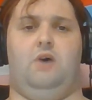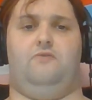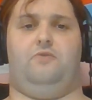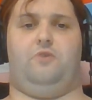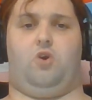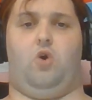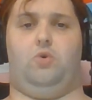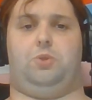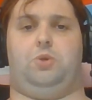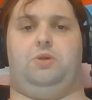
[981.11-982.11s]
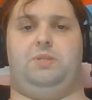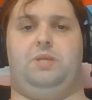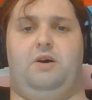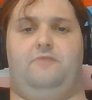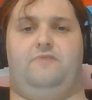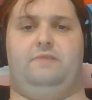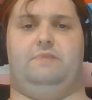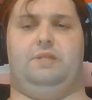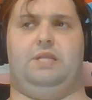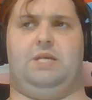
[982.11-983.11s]
of the culture itself
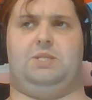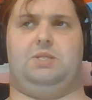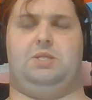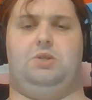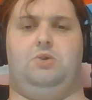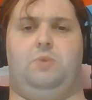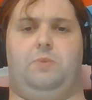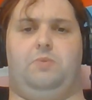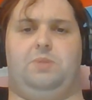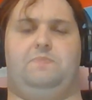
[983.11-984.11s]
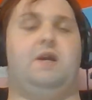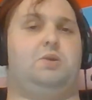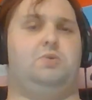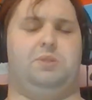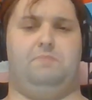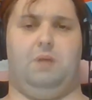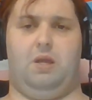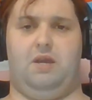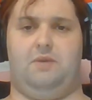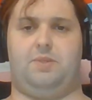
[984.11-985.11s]
and less to do with the respect to its
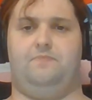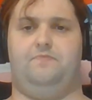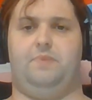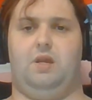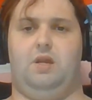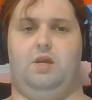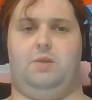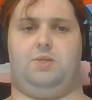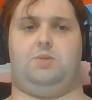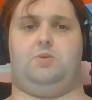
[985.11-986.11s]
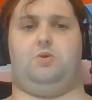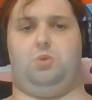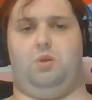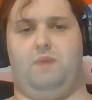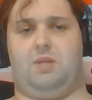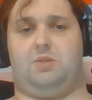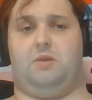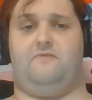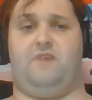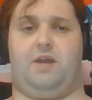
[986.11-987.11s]
beliefs. This is largely based
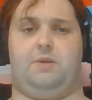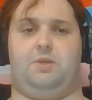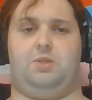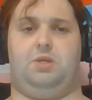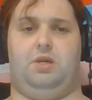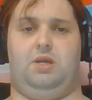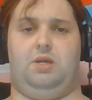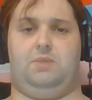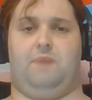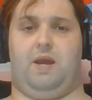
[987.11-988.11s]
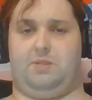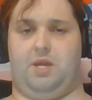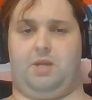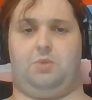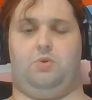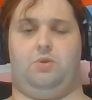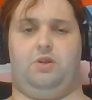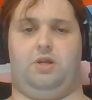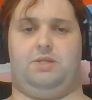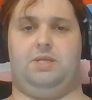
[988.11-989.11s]
on the fact that she is bisexual
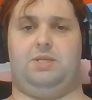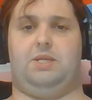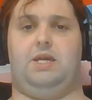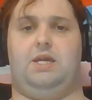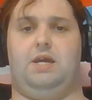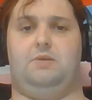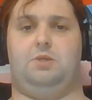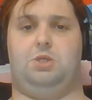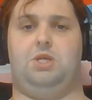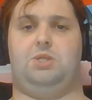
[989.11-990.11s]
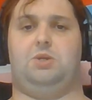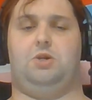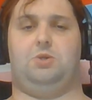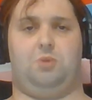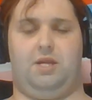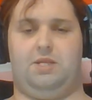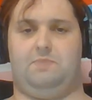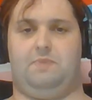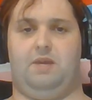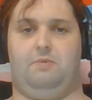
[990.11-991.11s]
and autistic, yet shits on
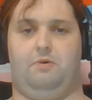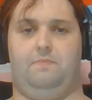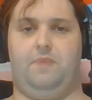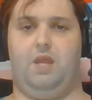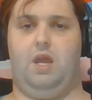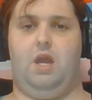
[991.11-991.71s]
trans people.